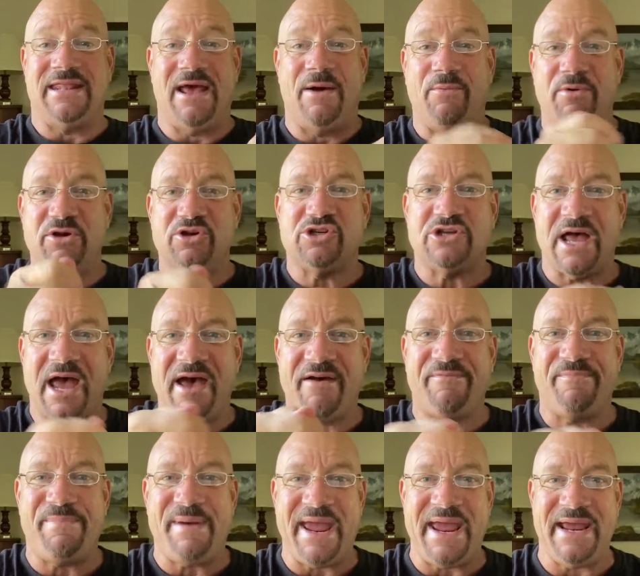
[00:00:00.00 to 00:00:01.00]
then we used to
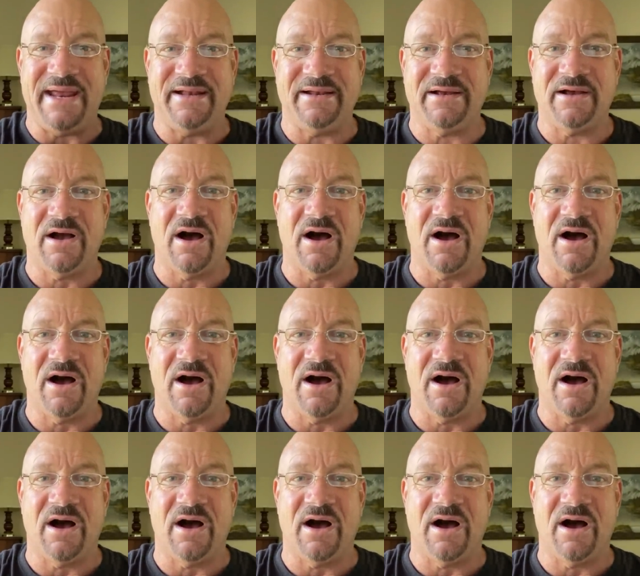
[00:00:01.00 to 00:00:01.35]
have paint,